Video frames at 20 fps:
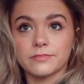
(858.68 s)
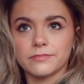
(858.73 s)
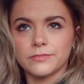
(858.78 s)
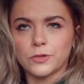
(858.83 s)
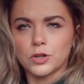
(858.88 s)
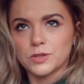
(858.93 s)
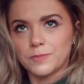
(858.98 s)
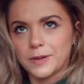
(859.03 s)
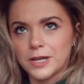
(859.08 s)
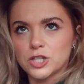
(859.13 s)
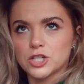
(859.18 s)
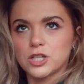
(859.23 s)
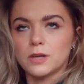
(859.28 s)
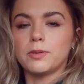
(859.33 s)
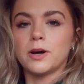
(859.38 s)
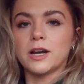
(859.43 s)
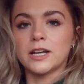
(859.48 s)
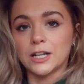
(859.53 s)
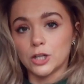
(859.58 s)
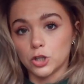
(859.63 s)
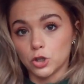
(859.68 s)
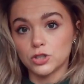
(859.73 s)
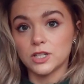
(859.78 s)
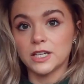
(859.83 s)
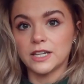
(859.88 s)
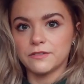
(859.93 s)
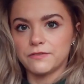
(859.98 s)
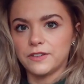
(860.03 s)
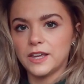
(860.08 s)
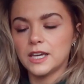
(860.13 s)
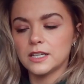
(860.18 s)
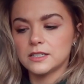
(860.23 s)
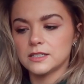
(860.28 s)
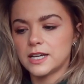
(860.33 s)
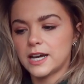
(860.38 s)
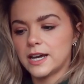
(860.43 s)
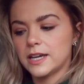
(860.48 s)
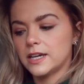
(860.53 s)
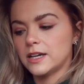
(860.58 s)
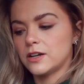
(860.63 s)
not especially, but including a vegan
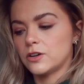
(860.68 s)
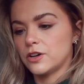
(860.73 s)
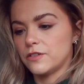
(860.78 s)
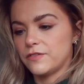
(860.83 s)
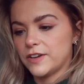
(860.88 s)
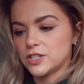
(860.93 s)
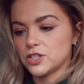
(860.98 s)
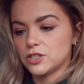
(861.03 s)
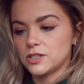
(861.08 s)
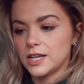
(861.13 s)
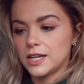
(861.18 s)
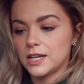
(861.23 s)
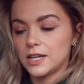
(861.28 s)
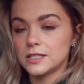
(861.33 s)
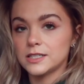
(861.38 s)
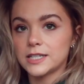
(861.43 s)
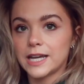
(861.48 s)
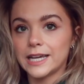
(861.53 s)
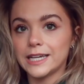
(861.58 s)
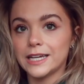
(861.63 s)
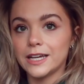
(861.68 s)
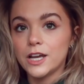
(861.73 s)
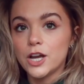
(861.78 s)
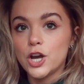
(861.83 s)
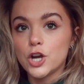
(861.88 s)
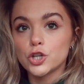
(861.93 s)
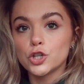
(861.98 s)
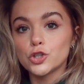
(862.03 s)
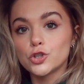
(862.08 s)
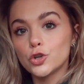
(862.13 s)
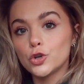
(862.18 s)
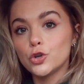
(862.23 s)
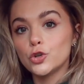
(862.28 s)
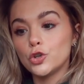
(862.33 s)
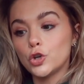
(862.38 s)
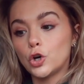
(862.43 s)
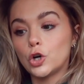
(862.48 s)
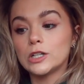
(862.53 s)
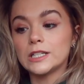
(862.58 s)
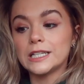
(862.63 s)
diet or a vegetarian diet. You do
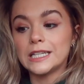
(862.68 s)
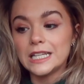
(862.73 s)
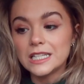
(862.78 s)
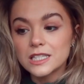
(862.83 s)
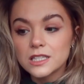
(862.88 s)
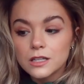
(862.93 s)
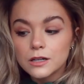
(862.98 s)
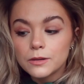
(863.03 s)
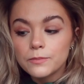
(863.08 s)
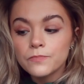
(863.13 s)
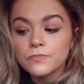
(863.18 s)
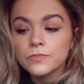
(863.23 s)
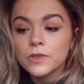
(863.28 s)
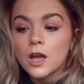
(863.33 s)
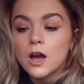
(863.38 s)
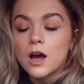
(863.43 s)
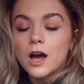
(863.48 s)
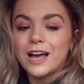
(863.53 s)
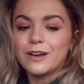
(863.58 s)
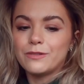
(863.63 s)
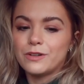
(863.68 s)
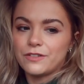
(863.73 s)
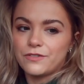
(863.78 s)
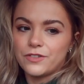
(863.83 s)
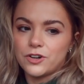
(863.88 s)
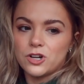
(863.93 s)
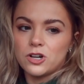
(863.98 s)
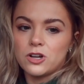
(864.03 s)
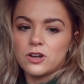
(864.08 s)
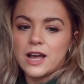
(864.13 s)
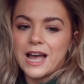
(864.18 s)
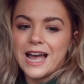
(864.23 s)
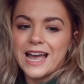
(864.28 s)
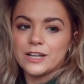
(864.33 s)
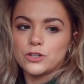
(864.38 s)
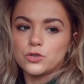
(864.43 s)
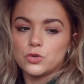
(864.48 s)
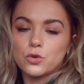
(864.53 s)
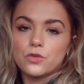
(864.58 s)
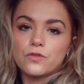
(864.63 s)
not need them. However,
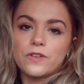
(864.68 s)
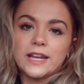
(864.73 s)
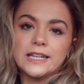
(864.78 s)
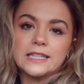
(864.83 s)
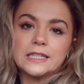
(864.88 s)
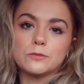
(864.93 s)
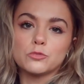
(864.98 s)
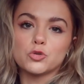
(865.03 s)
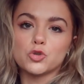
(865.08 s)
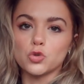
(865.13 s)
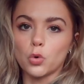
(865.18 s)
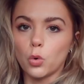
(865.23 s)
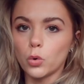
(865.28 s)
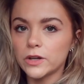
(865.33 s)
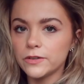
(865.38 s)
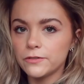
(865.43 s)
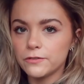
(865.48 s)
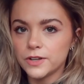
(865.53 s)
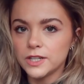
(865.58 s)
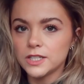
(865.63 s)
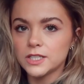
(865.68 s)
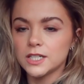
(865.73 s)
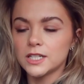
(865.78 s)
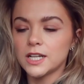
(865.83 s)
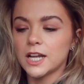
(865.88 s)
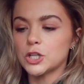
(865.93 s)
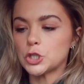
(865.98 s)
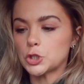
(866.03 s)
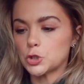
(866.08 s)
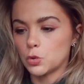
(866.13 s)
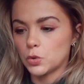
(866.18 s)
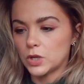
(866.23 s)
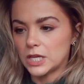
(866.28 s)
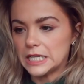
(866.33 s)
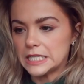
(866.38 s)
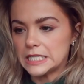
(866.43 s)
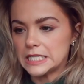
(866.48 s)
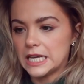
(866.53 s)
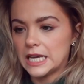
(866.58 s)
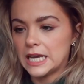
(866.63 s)
I do find them so convenient and so
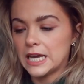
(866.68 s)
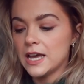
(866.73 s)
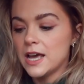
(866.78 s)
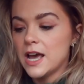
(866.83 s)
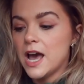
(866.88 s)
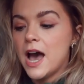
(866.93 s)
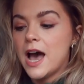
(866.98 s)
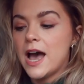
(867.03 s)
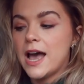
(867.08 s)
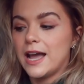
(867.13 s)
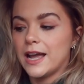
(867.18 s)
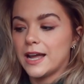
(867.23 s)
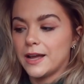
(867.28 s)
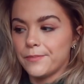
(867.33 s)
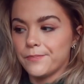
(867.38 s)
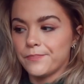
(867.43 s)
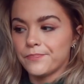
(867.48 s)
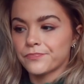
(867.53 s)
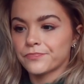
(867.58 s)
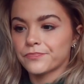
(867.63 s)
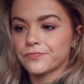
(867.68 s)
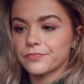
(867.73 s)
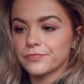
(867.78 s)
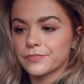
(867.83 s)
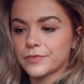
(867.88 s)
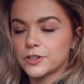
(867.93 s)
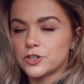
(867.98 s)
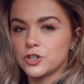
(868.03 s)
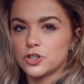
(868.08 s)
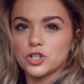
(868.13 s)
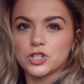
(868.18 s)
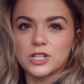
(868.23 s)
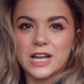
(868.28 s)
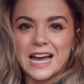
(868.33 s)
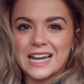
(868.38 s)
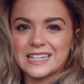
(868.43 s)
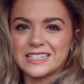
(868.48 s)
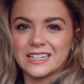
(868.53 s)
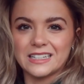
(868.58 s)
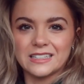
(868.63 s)
easy to just
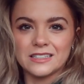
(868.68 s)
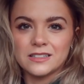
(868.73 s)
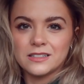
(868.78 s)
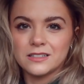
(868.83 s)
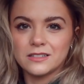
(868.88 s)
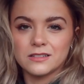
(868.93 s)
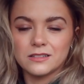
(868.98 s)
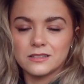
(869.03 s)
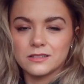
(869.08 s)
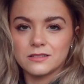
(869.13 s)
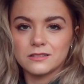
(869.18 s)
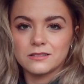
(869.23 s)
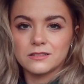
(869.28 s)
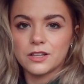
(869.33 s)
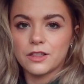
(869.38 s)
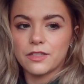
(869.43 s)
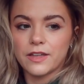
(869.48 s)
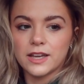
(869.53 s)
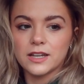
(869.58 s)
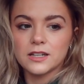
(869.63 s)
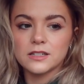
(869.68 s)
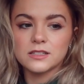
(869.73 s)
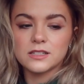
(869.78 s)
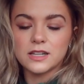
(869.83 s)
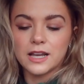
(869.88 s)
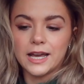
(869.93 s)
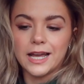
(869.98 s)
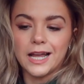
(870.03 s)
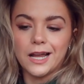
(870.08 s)
add in to things,